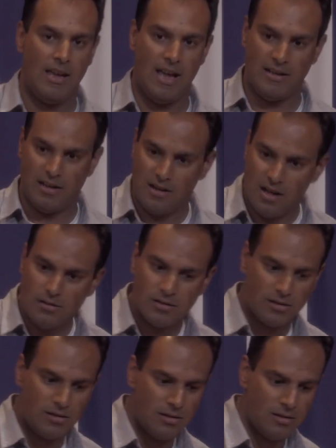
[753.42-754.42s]
And
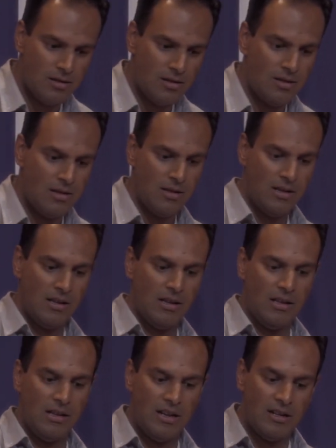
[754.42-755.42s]
another,
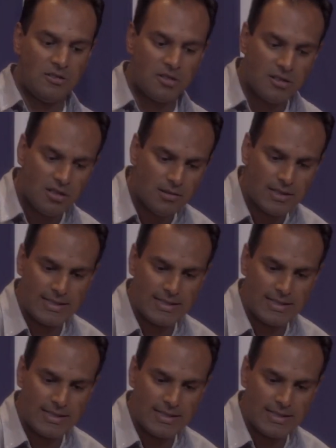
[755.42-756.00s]
introduce